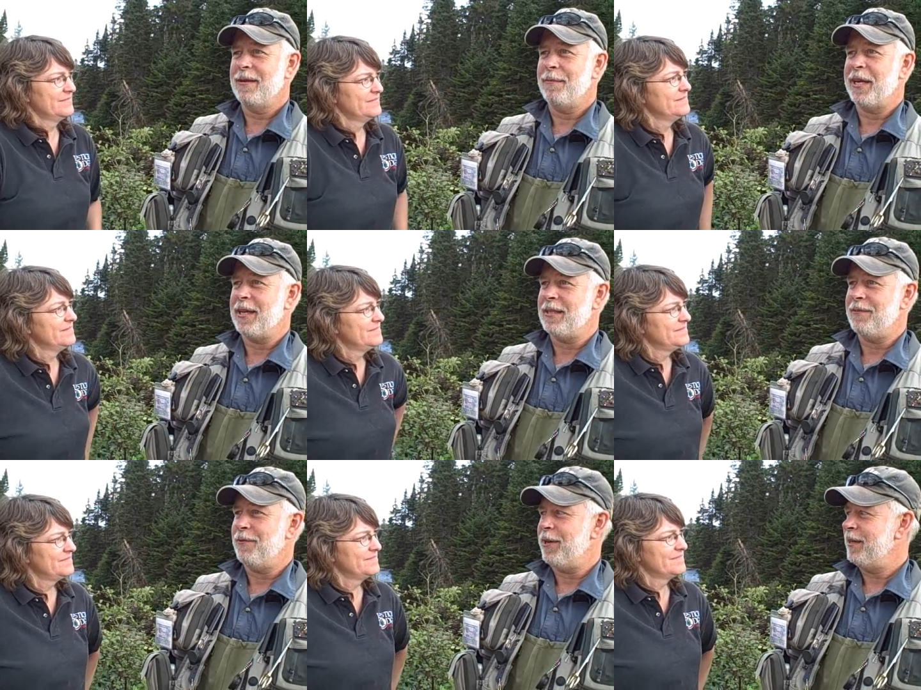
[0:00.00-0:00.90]
Speaker 1: they don't make it
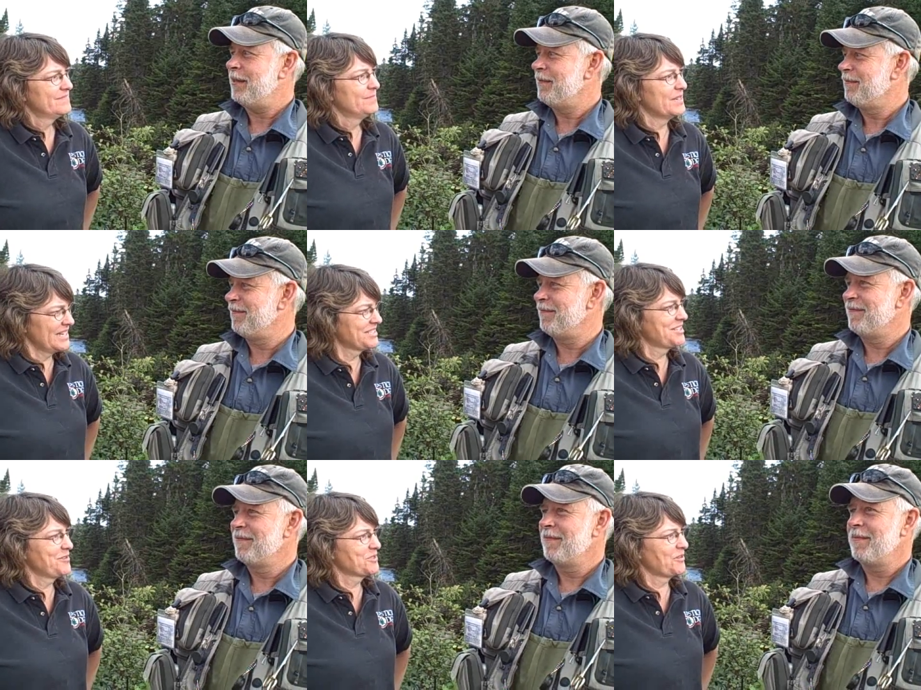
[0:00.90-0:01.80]
easy for you. But
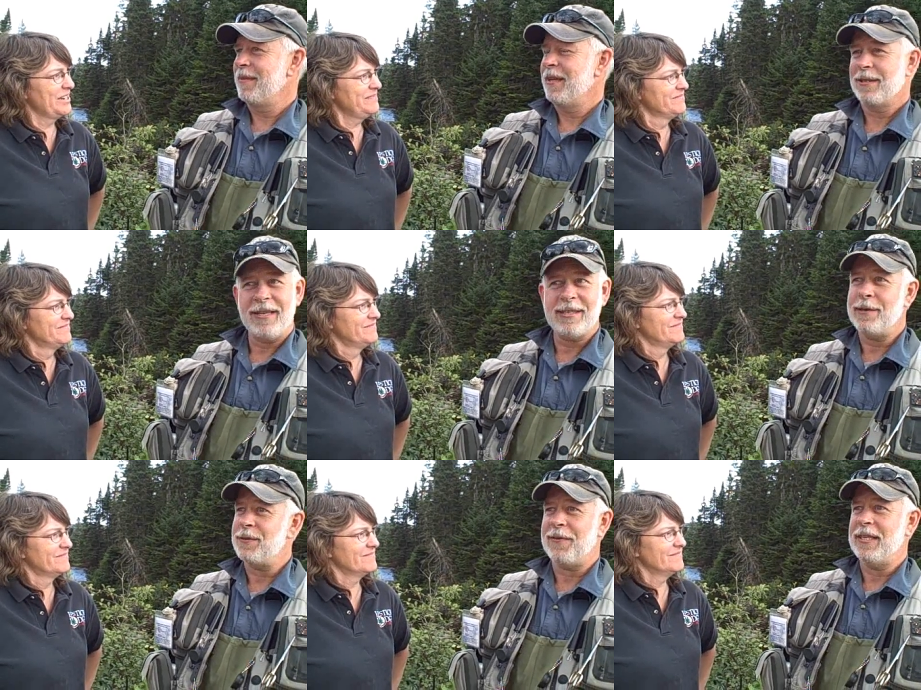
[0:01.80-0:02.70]
yesterday was great.
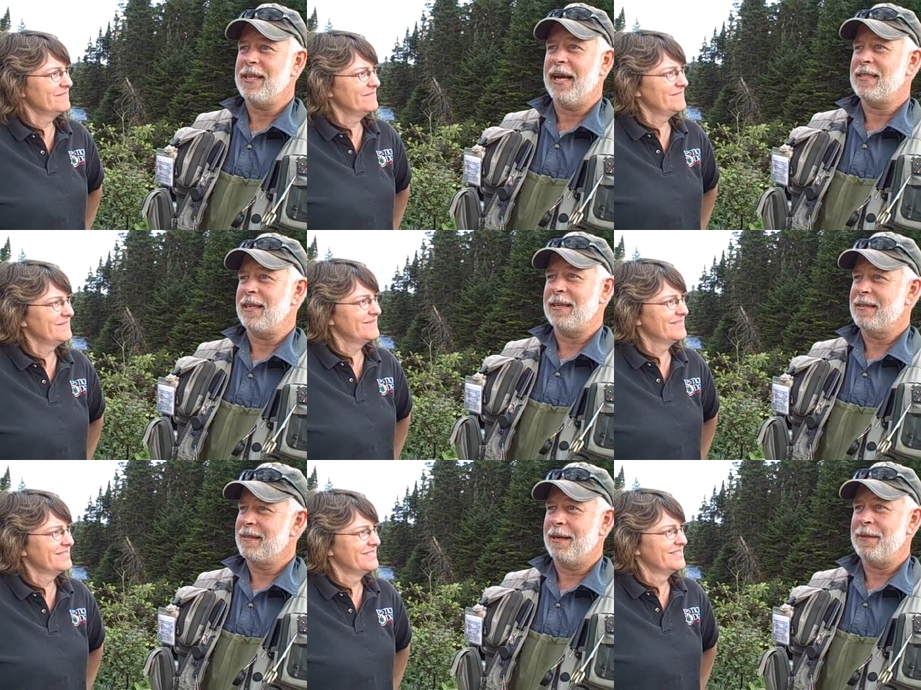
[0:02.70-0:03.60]
yesterday was fantastic.
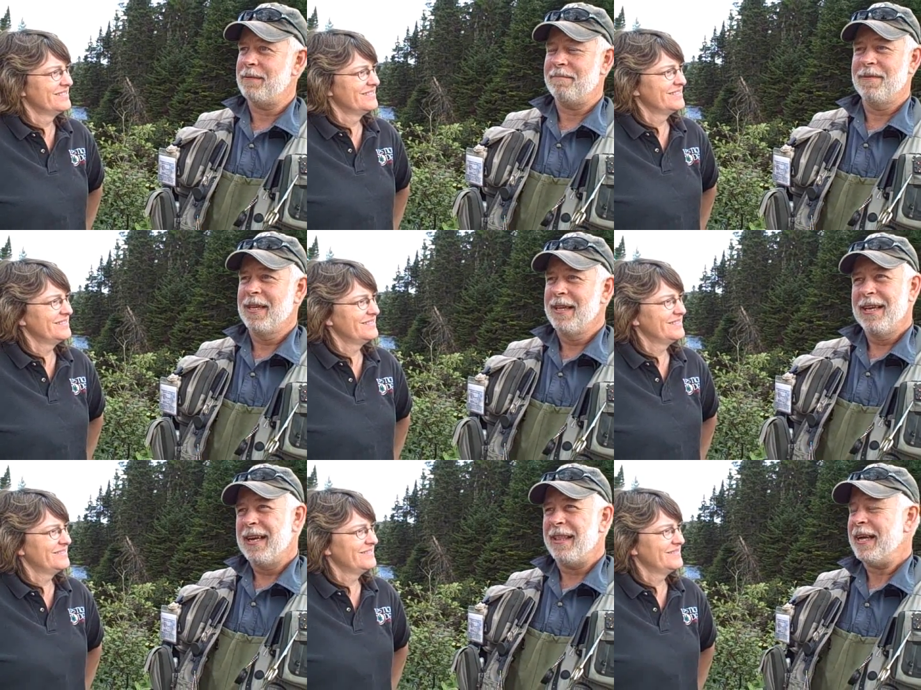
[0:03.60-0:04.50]
I mean,
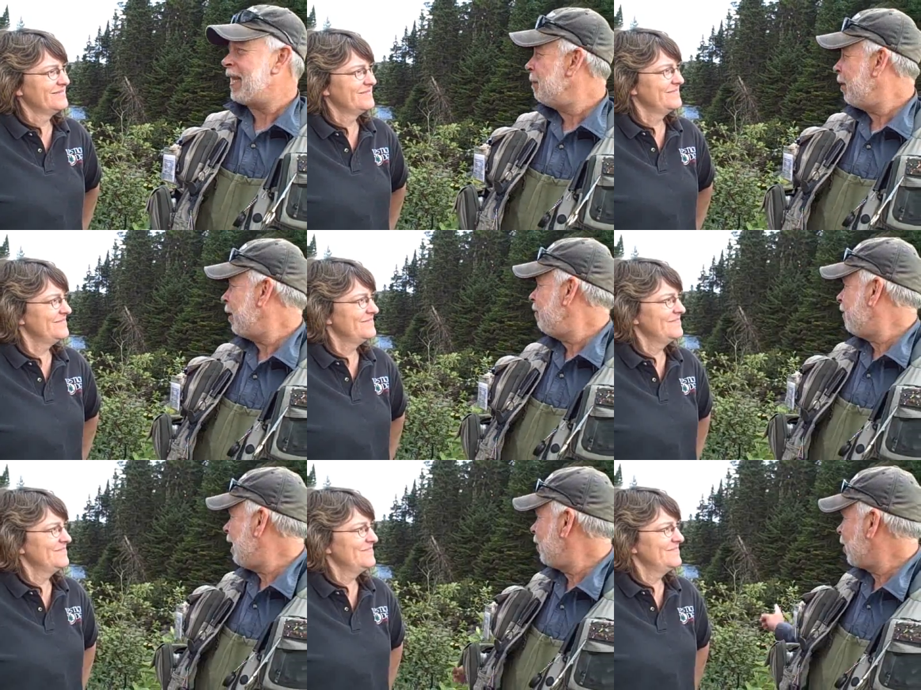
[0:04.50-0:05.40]
I think I came out here at
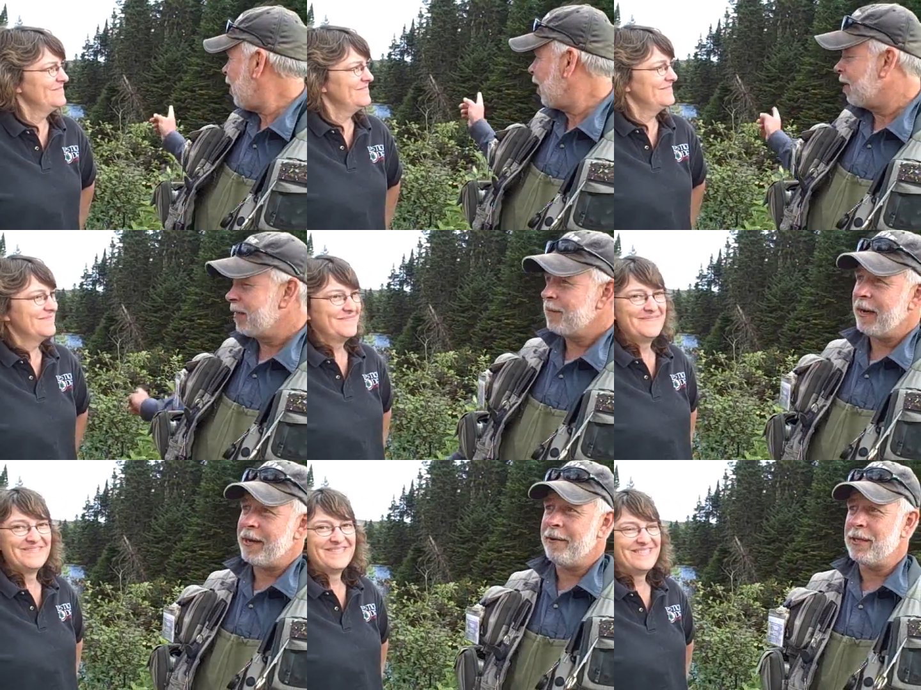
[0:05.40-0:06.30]
five o'clock,
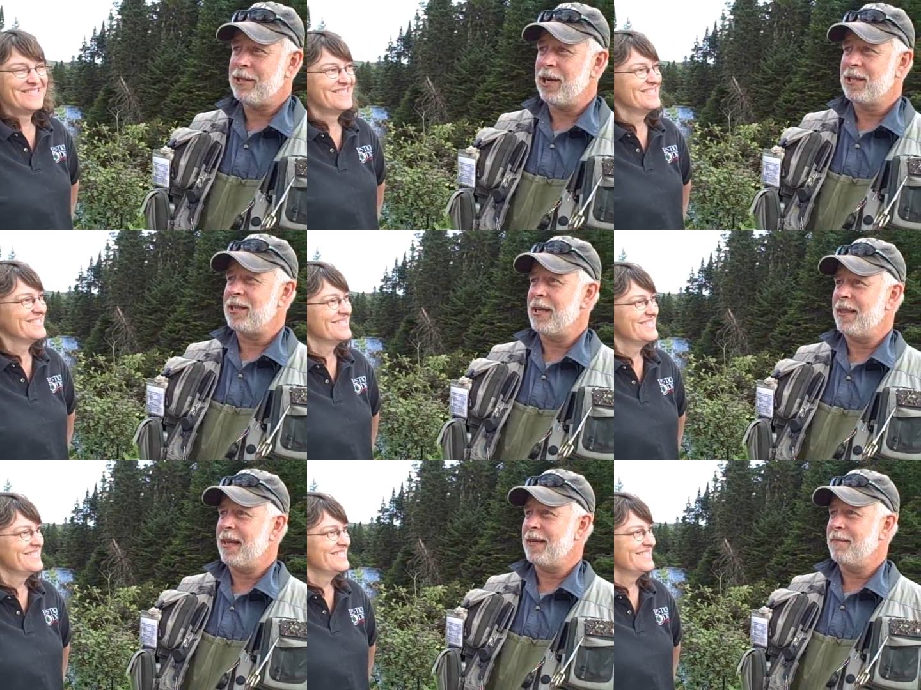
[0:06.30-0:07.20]
right here at Junction.
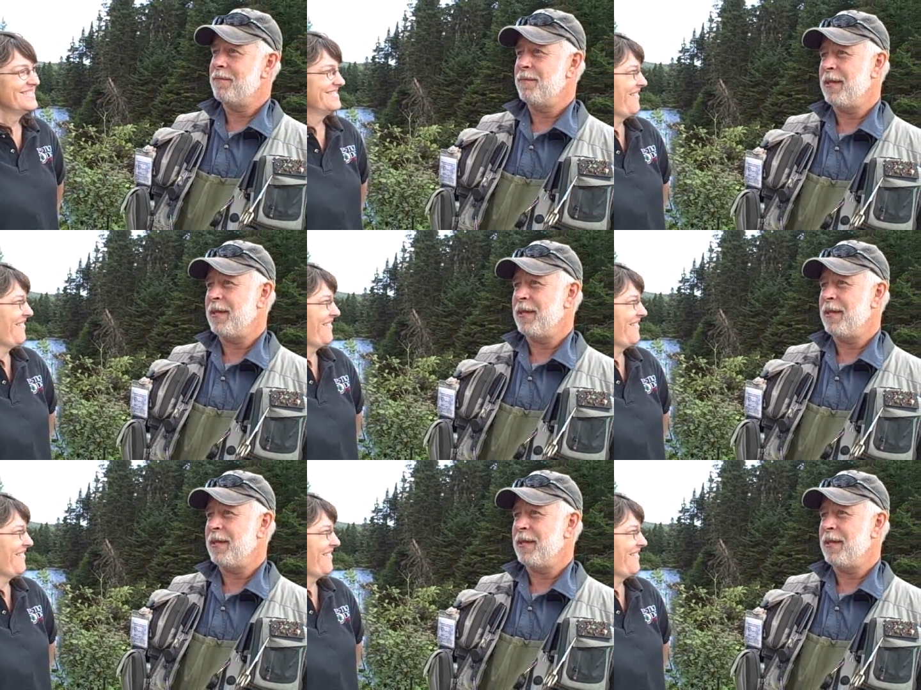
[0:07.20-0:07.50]
I think